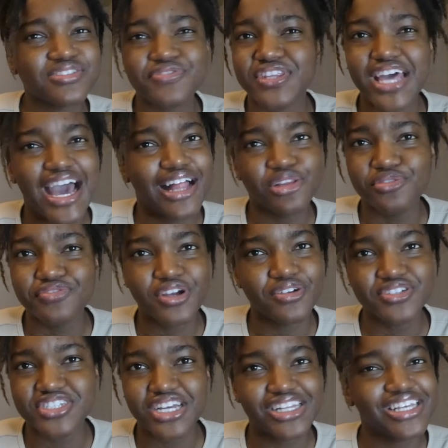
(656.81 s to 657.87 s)
for the aloe vera
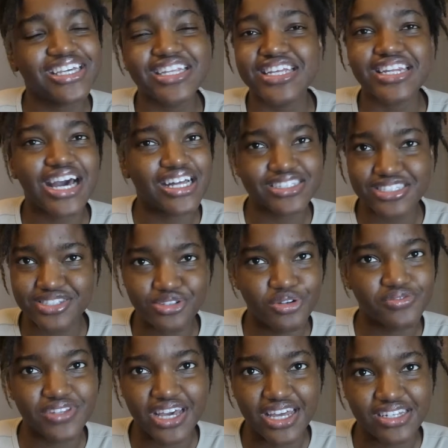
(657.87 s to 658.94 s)
gel he did not
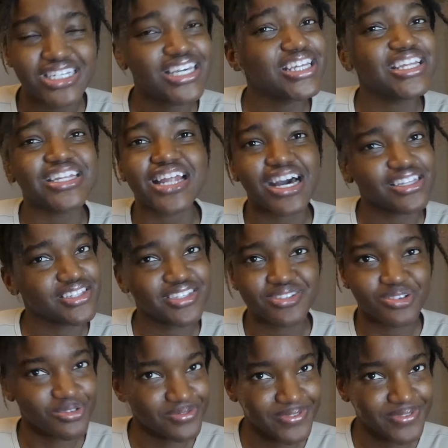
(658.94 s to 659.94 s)
deserve that he did not deserve